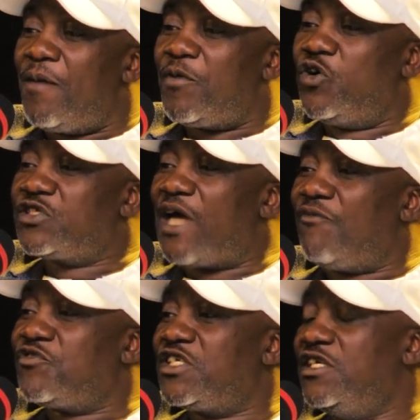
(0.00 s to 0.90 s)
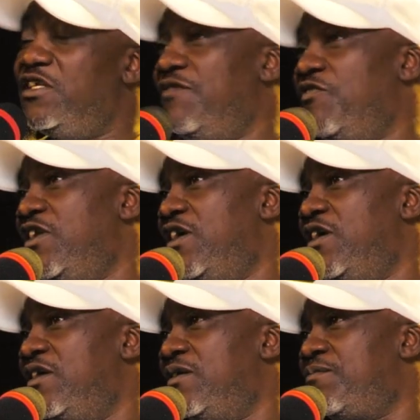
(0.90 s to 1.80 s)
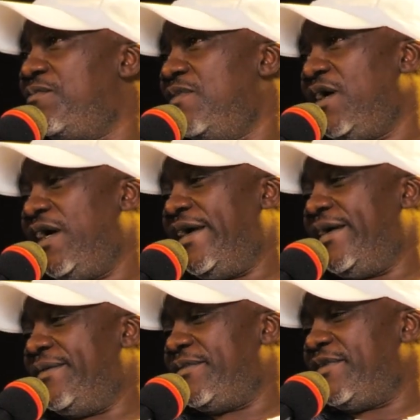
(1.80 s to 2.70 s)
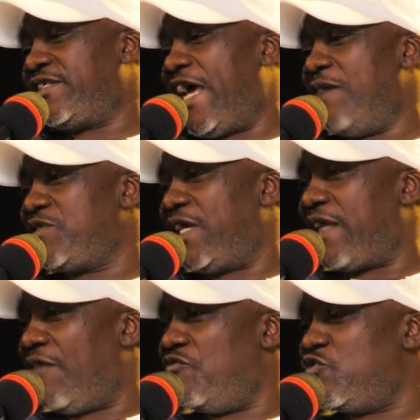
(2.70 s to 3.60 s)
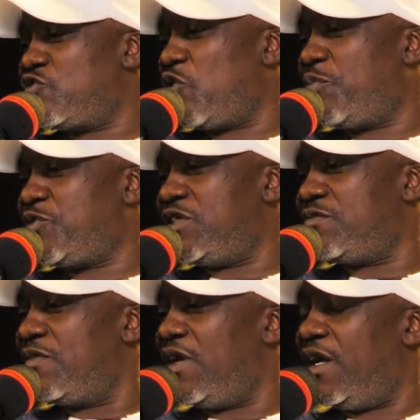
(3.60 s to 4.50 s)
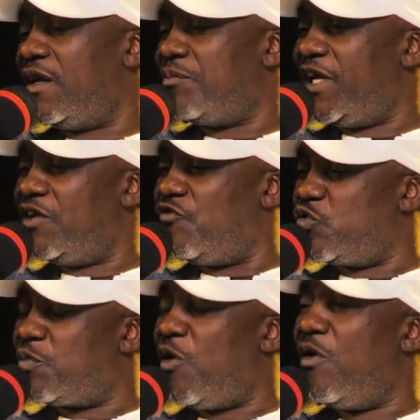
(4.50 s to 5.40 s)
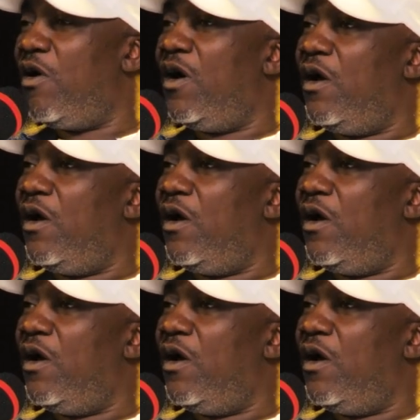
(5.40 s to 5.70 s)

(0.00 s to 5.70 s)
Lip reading: because I've seen even the times that I've stopped playing football.